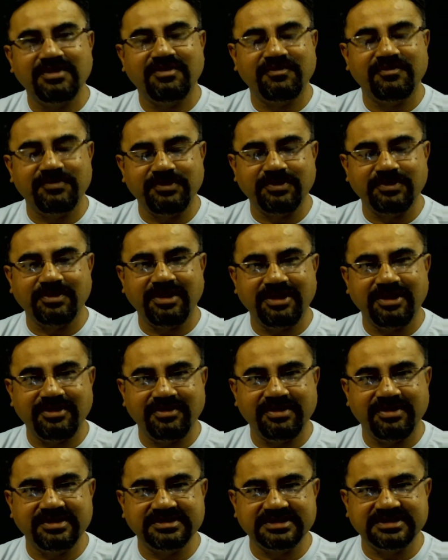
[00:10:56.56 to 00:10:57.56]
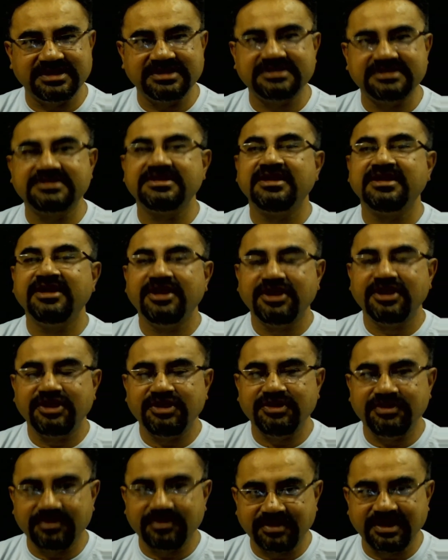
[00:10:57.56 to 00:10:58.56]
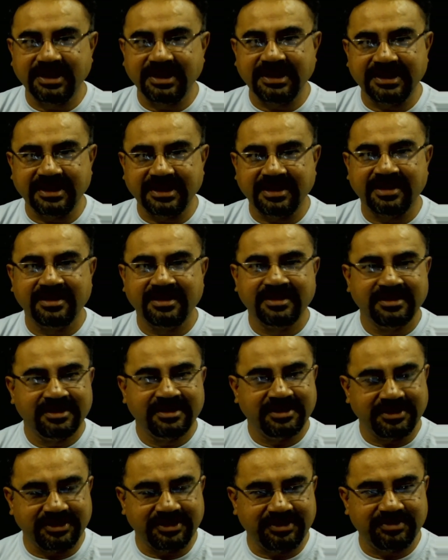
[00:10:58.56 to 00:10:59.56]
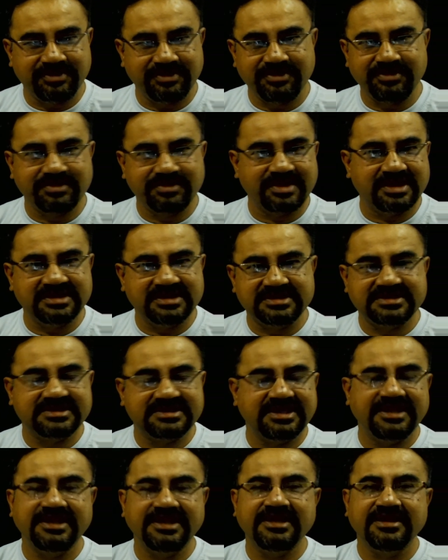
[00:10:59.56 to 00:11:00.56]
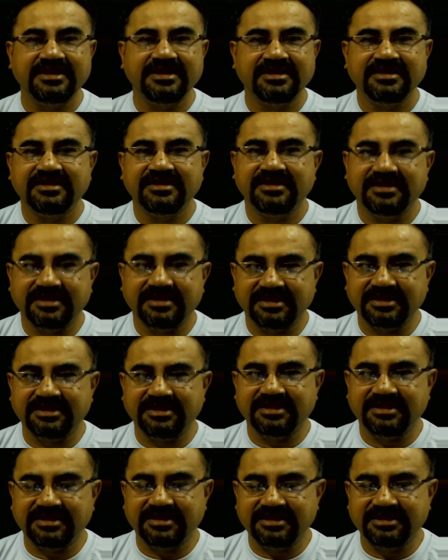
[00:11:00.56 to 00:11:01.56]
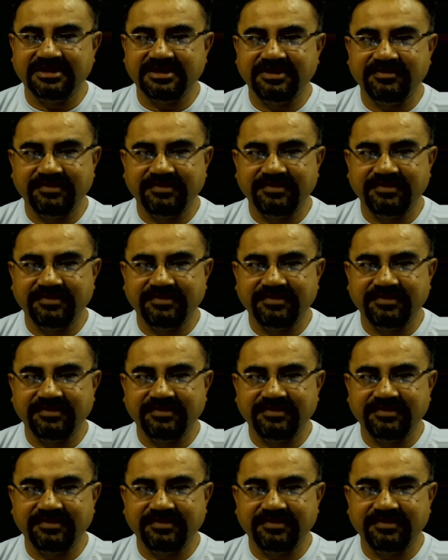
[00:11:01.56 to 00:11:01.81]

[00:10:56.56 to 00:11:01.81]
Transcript: of euglenoids is Euglena. Here you can see in the